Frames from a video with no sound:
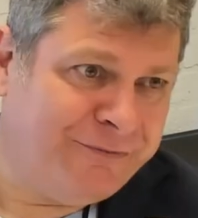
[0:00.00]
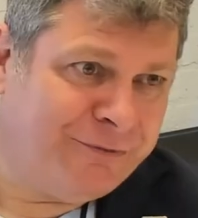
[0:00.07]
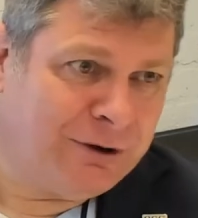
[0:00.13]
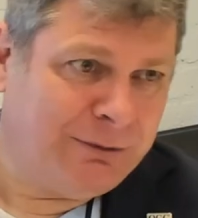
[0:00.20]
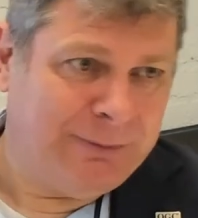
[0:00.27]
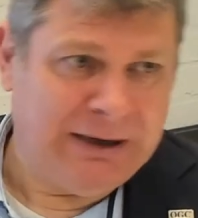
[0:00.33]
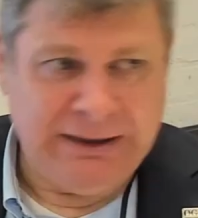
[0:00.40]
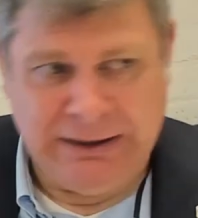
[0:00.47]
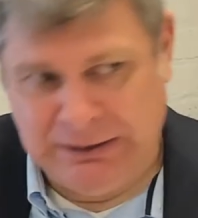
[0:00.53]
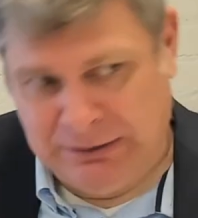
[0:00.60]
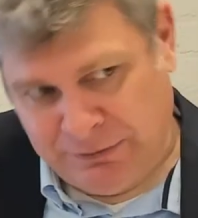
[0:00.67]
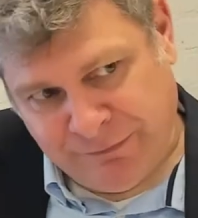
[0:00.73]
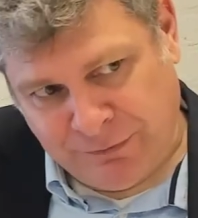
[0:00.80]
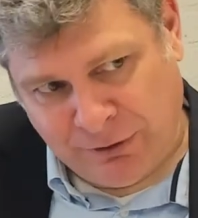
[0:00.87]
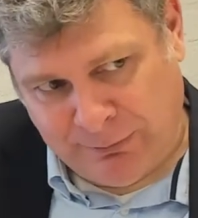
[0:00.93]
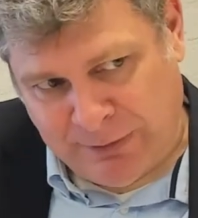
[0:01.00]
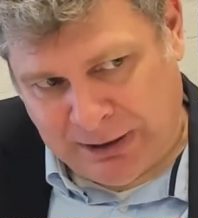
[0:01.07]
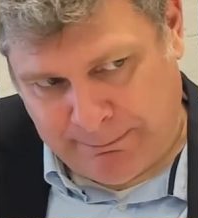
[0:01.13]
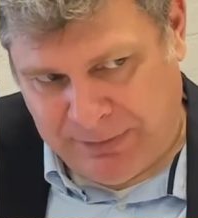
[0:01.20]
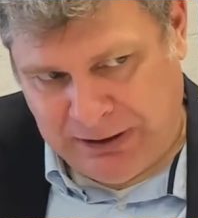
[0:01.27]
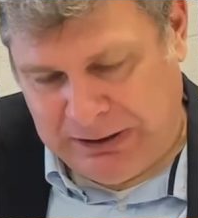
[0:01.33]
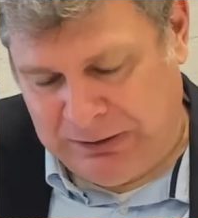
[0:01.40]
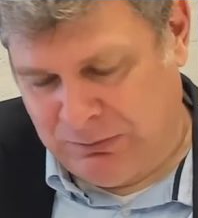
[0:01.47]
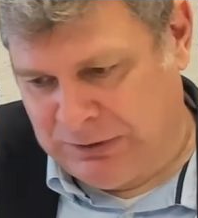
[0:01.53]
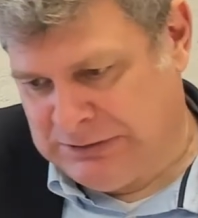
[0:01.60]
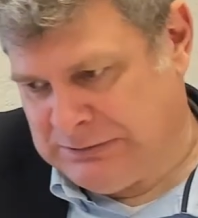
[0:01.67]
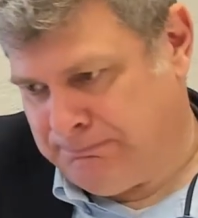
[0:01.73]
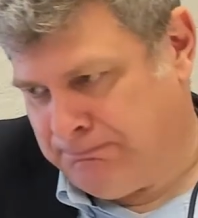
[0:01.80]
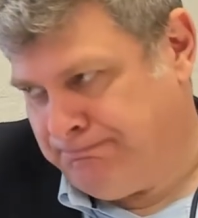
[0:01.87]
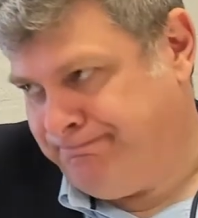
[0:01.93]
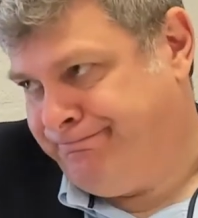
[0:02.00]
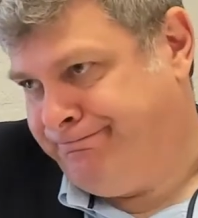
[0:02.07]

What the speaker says: format A into format B, which...